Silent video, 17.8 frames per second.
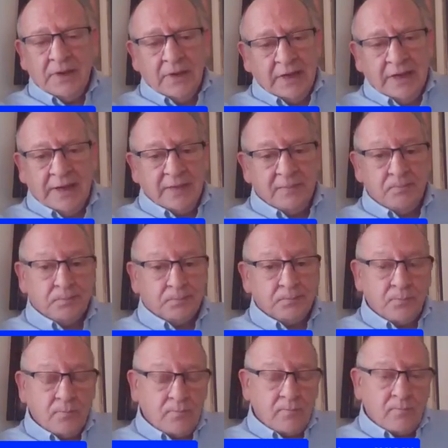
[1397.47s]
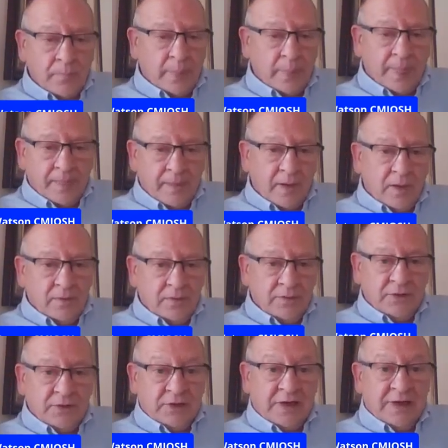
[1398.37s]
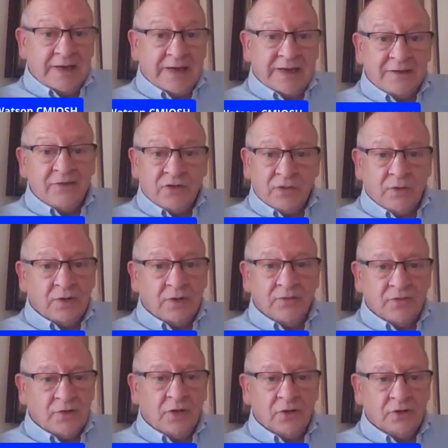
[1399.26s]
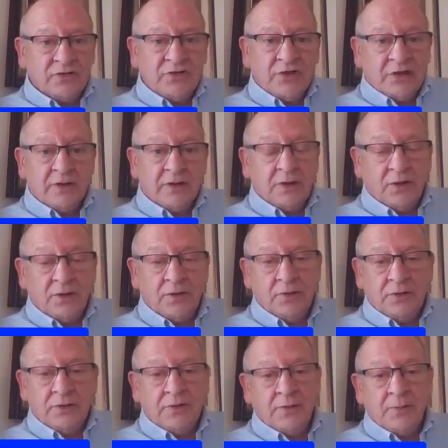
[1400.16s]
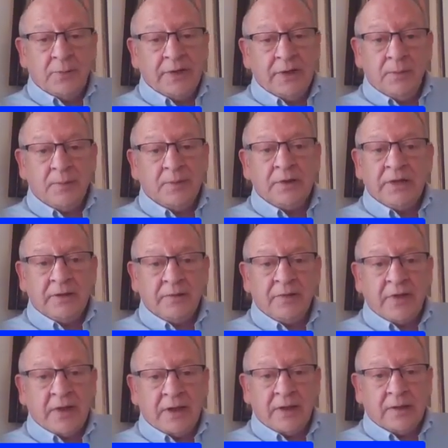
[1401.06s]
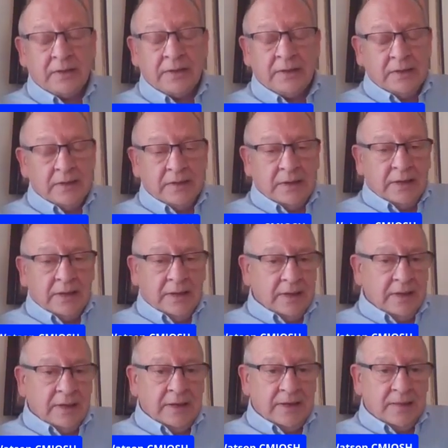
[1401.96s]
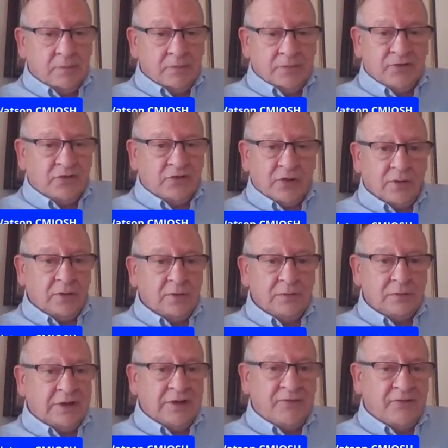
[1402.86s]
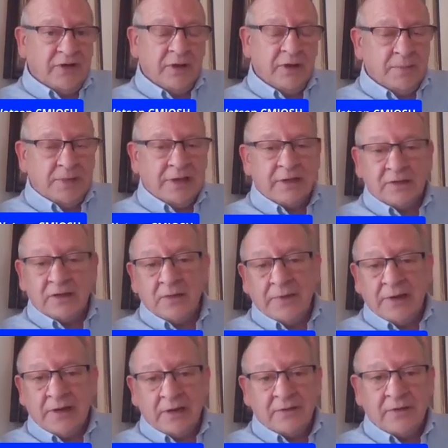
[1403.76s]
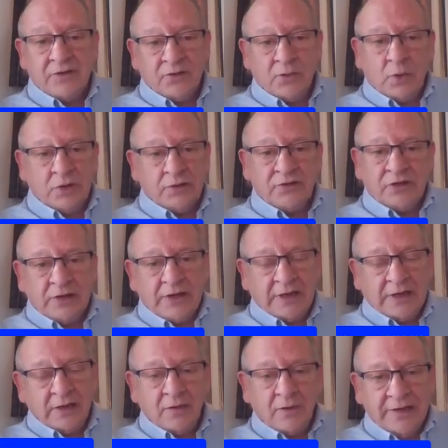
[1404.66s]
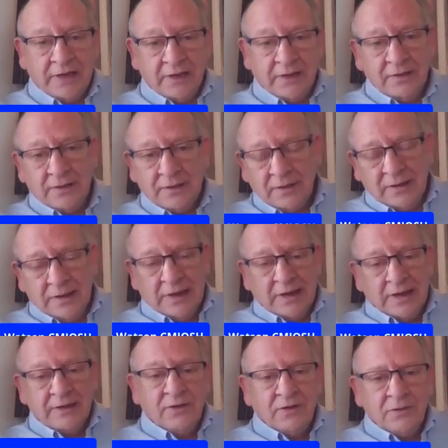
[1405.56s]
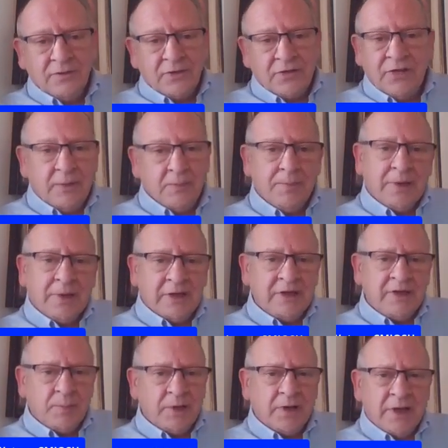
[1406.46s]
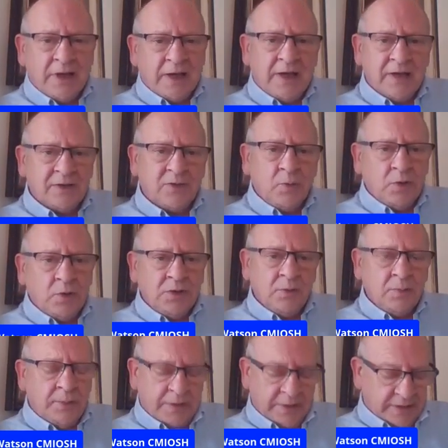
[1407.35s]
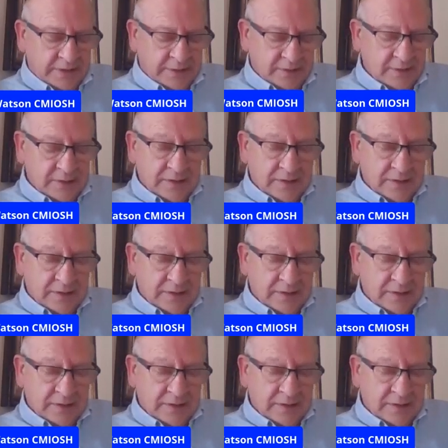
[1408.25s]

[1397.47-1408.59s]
that I had to, of course, include other people in that. So if Ian McNamara is watching, hello Ian, I don't think Mandy Picard will be.